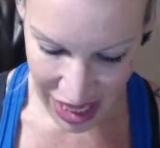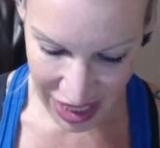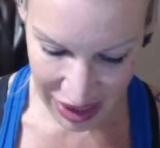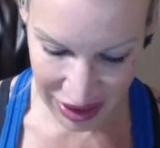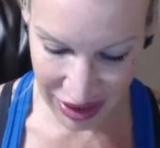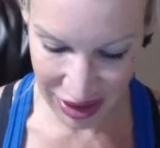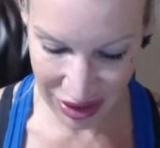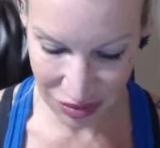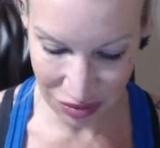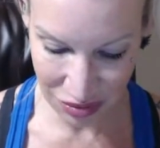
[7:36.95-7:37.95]

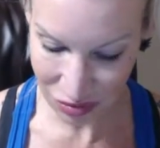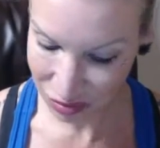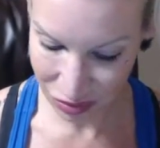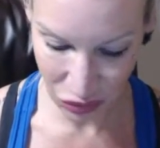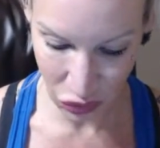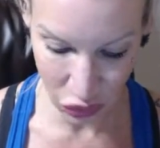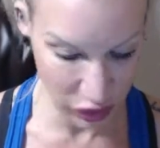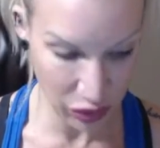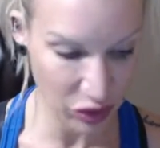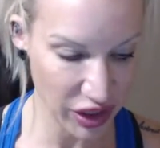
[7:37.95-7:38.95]
It's
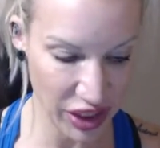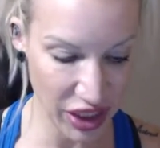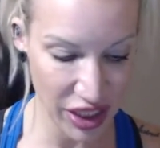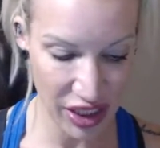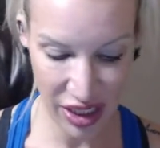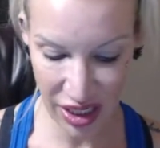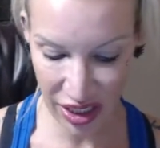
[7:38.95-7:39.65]
really, really good.